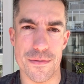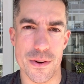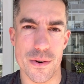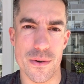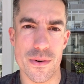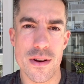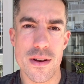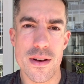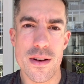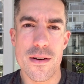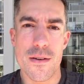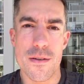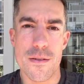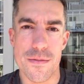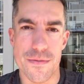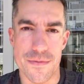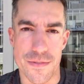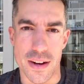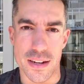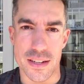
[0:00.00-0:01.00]
Phil,
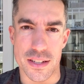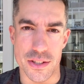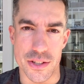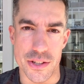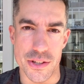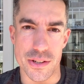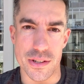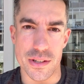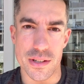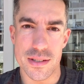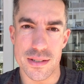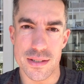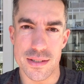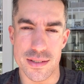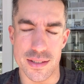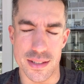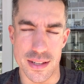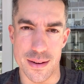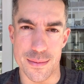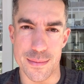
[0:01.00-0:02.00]
fuck you.
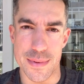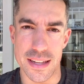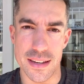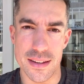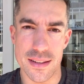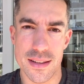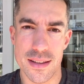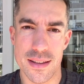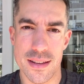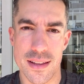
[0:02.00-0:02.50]
You know what I mean?